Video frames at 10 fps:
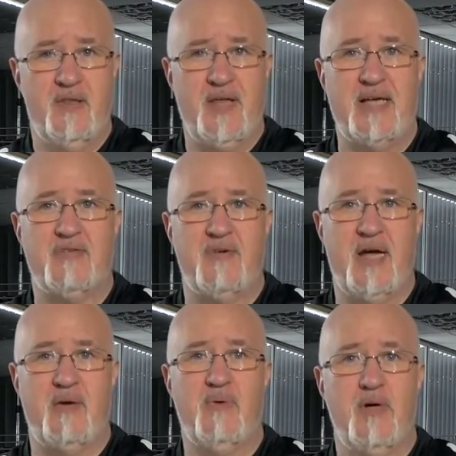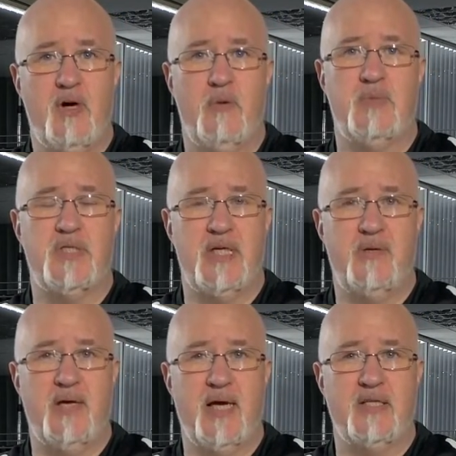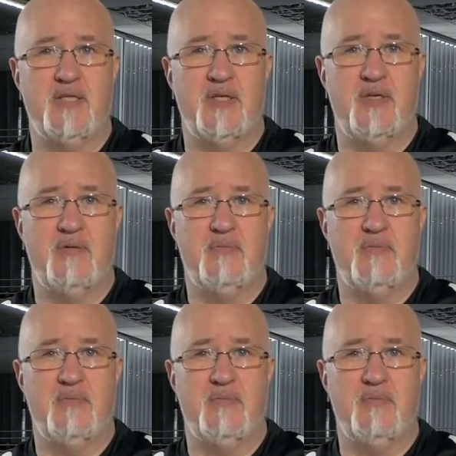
Thanks for now, hope to see you again soon.